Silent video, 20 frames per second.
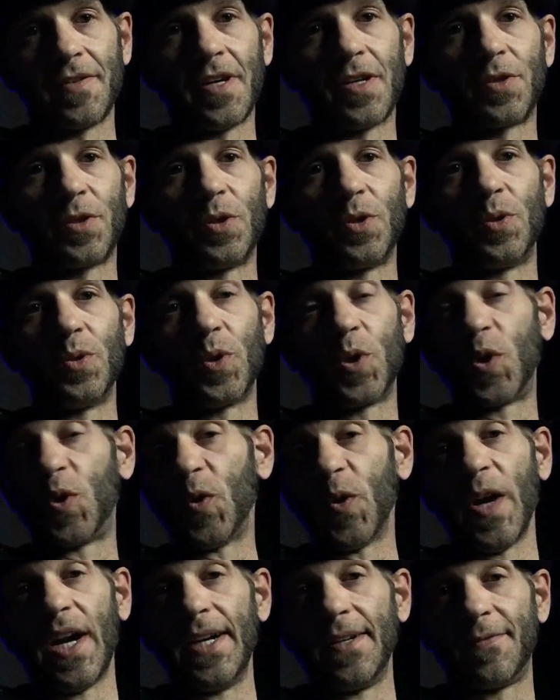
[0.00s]
to do
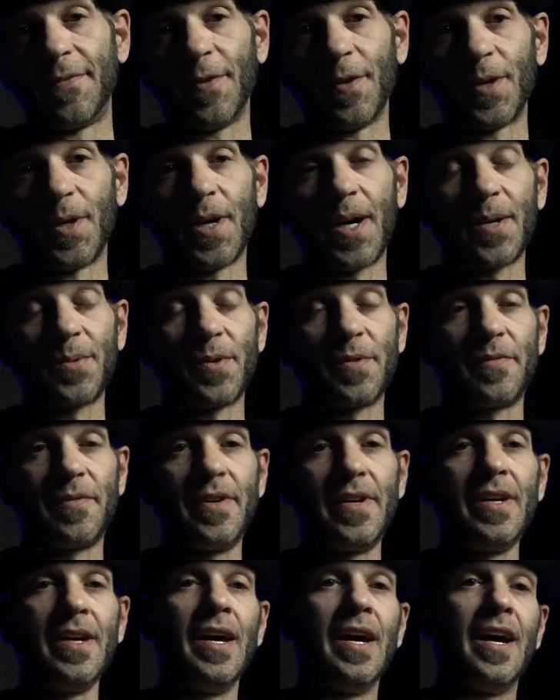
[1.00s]
great
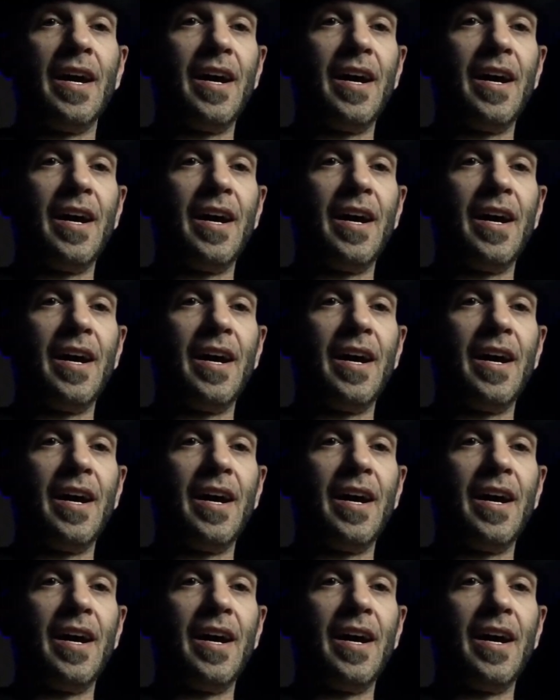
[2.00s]
photography.